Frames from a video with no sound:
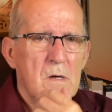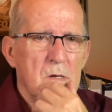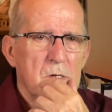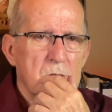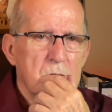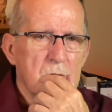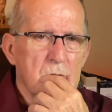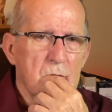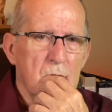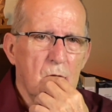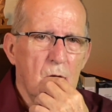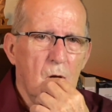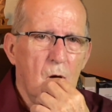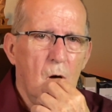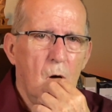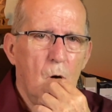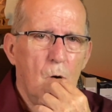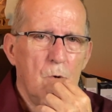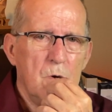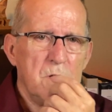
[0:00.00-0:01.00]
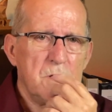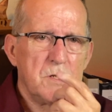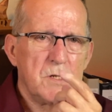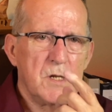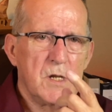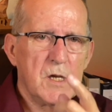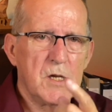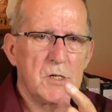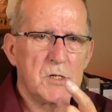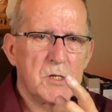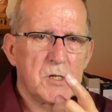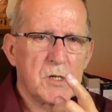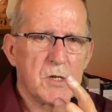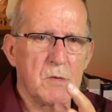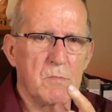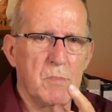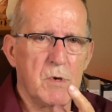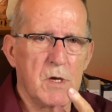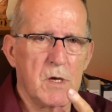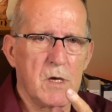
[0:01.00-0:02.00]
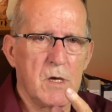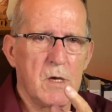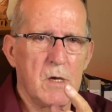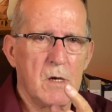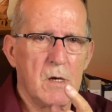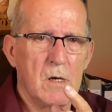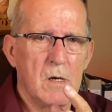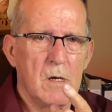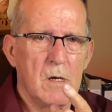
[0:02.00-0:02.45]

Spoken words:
So there always needs to be